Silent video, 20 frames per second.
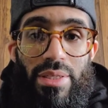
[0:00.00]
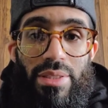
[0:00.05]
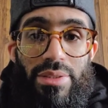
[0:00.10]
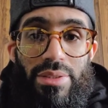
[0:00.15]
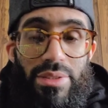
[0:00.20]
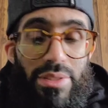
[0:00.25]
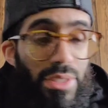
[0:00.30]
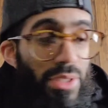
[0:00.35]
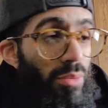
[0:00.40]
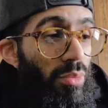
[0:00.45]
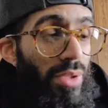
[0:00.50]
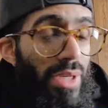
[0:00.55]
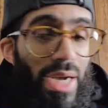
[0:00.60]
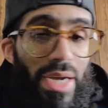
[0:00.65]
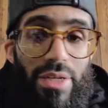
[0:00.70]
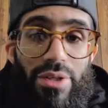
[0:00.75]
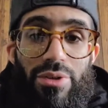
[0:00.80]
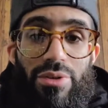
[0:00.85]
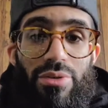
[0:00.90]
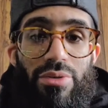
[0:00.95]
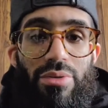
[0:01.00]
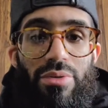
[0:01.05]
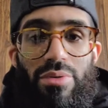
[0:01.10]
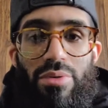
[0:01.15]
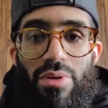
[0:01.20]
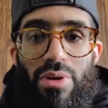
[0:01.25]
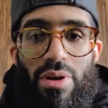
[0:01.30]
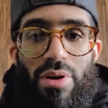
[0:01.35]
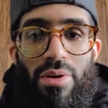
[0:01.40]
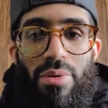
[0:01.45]
see what I do,
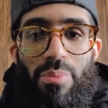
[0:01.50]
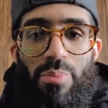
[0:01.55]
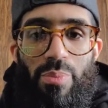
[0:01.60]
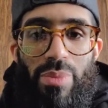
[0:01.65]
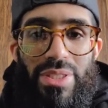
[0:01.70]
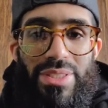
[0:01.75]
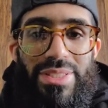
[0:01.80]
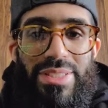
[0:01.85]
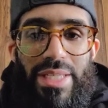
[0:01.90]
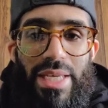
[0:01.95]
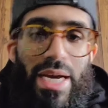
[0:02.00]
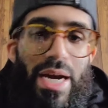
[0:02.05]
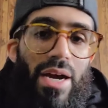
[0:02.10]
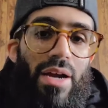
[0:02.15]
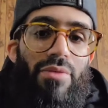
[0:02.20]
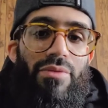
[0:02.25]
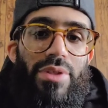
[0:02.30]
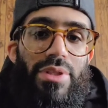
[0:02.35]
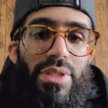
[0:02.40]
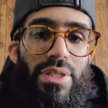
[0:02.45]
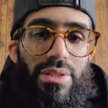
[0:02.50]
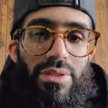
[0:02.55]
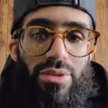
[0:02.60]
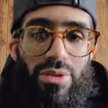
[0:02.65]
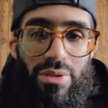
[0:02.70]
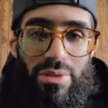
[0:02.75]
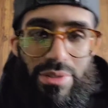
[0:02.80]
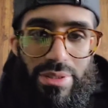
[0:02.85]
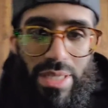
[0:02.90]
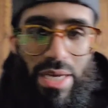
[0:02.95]
but see how everything
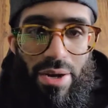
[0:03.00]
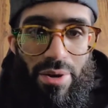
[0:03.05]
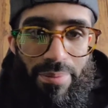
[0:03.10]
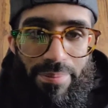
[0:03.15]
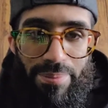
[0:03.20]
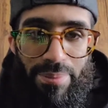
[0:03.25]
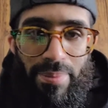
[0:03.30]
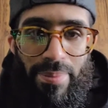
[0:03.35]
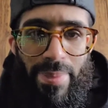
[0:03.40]
turns out.